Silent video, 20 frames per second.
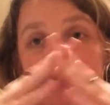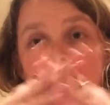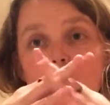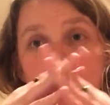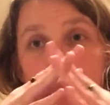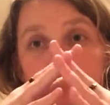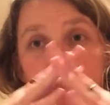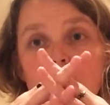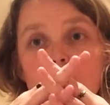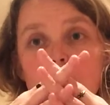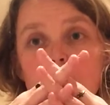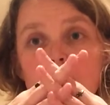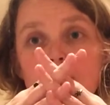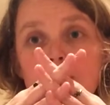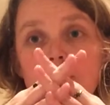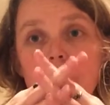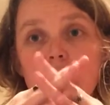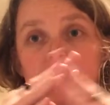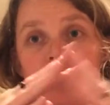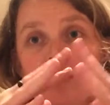W.
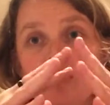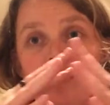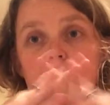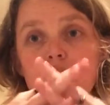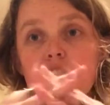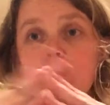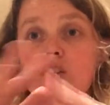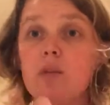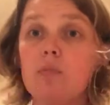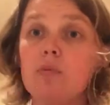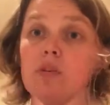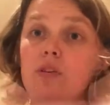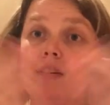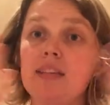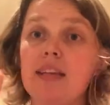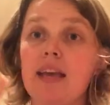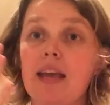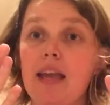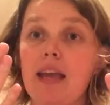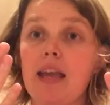W
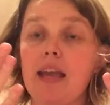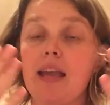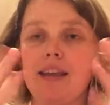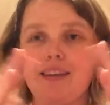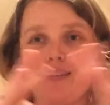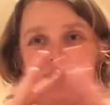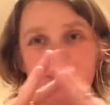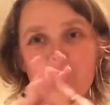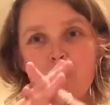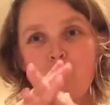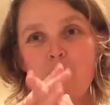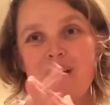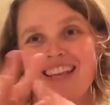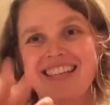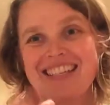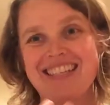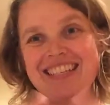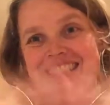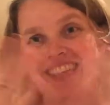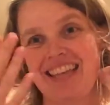day,
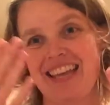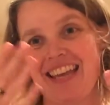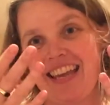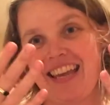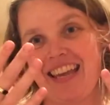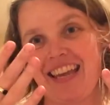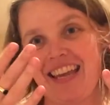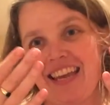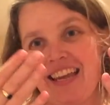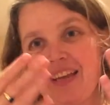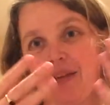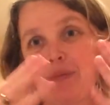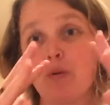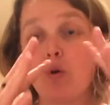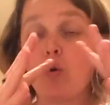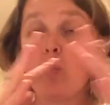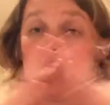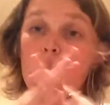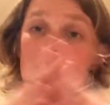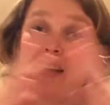Wednesday
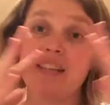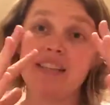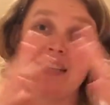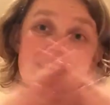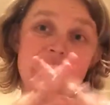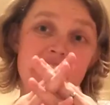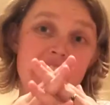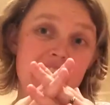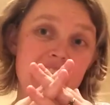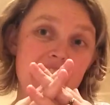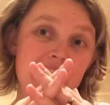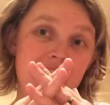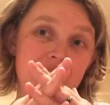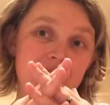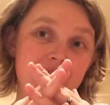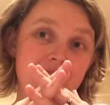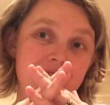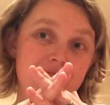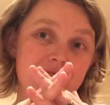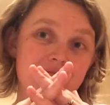or Wednesday.
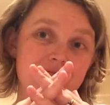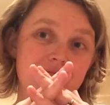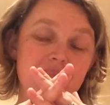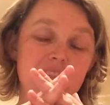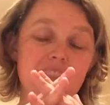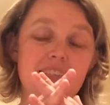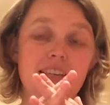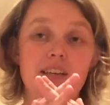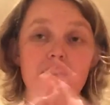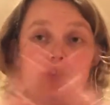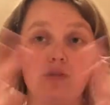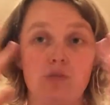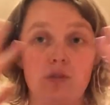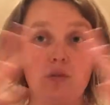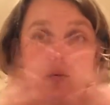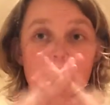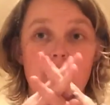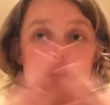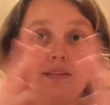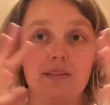Okay, you do it
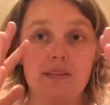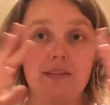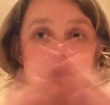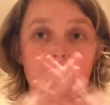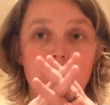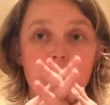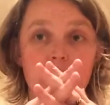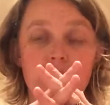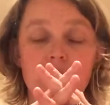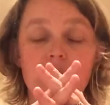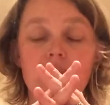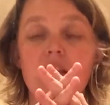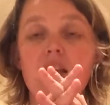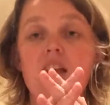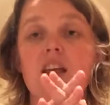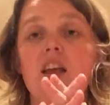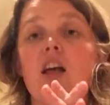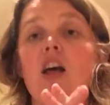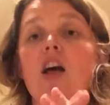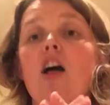twice.
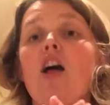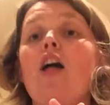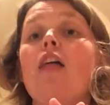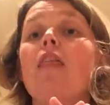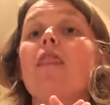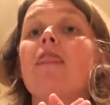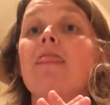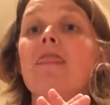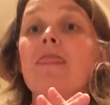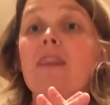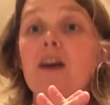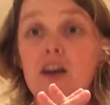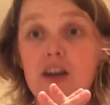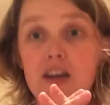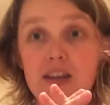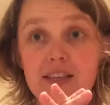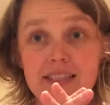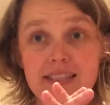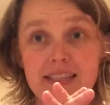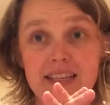
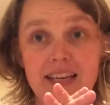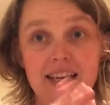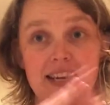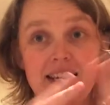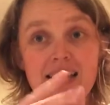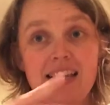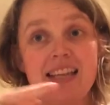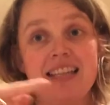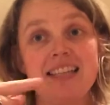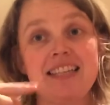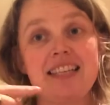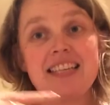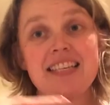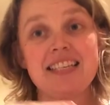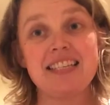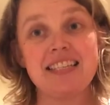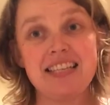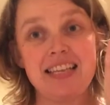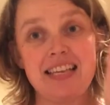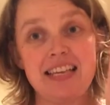Thursday is a
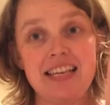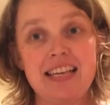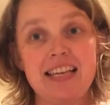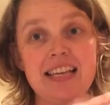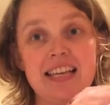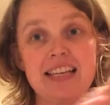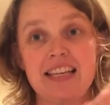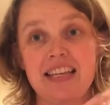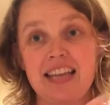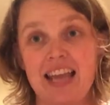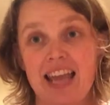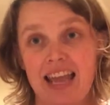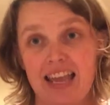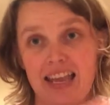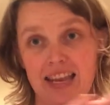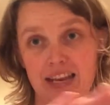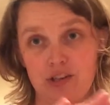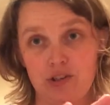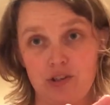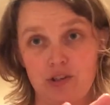T and an
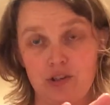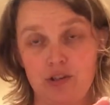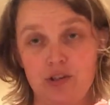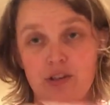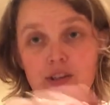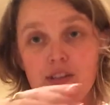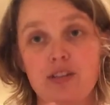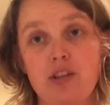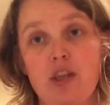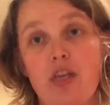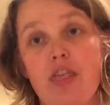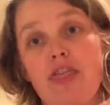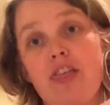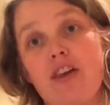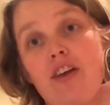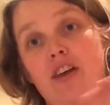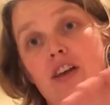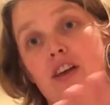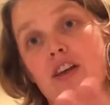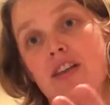H. So
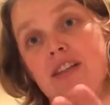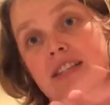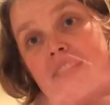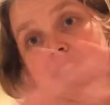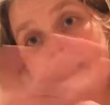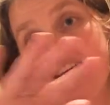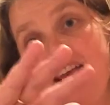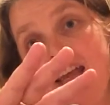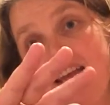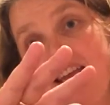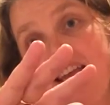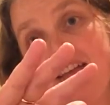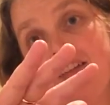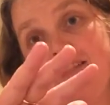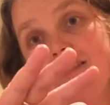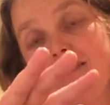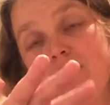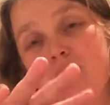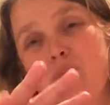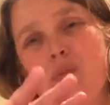Thursday.
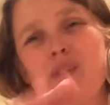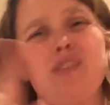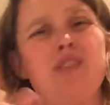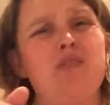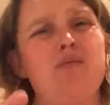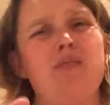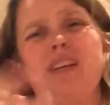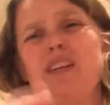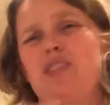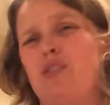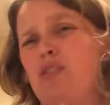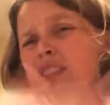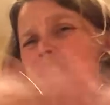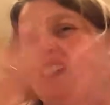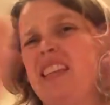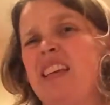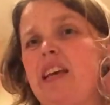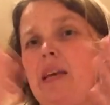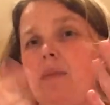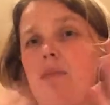We don't really do the
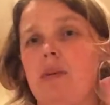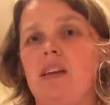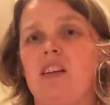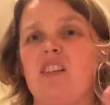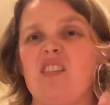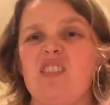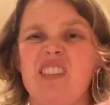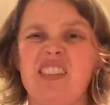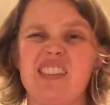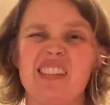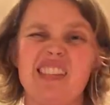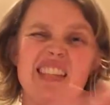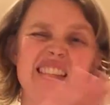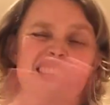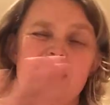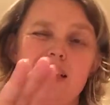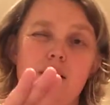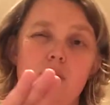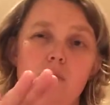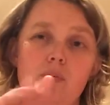day bit because it's a
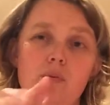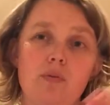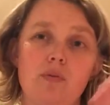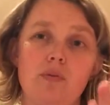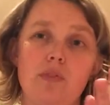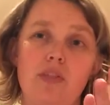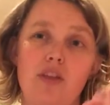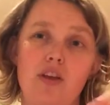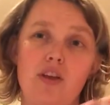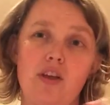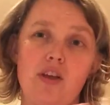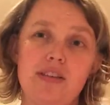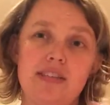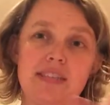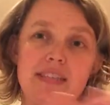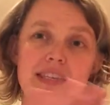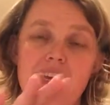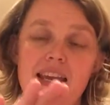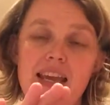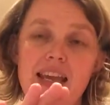syllable.
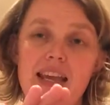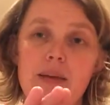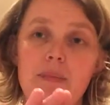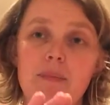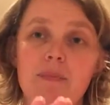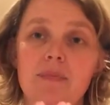Thursday.